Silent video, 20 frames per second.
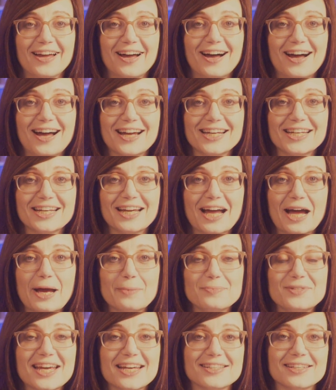Hi,
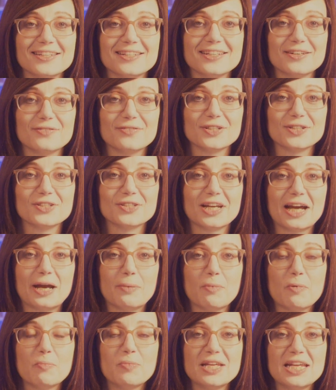I'm Tessa Davis.
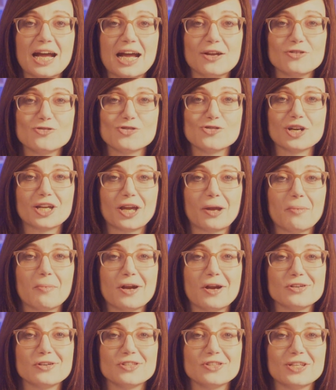I'm a paediatric
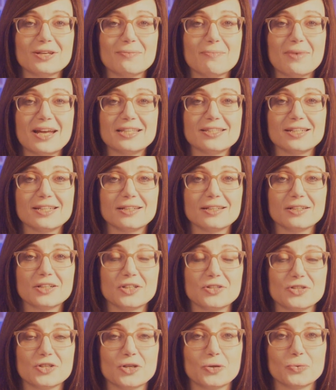emergency medicine
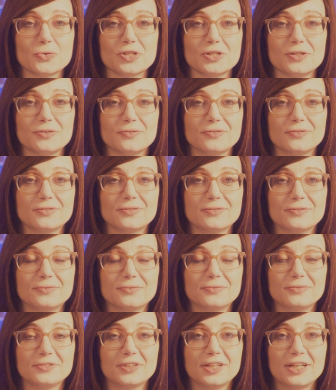consultant.
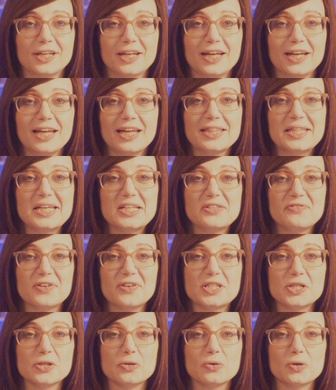This
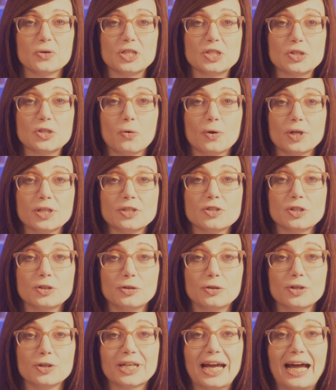video is going to
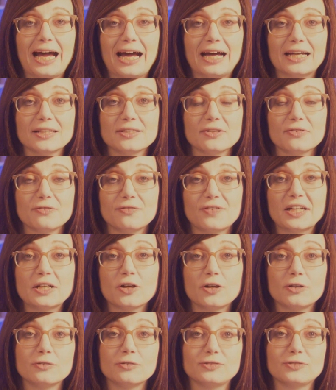look at
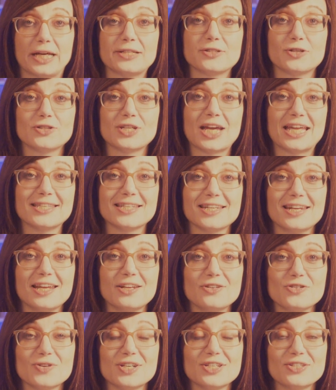finger flexor tendon
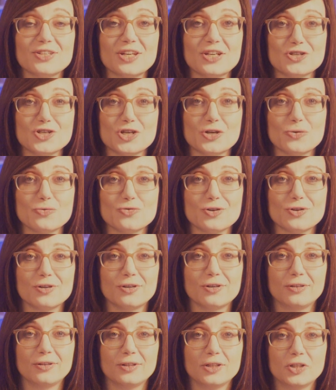injuries in children.
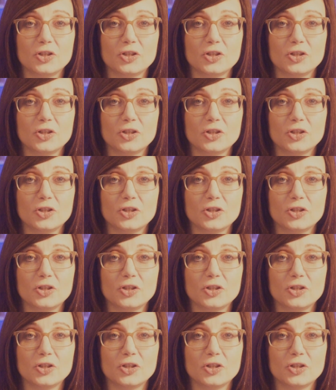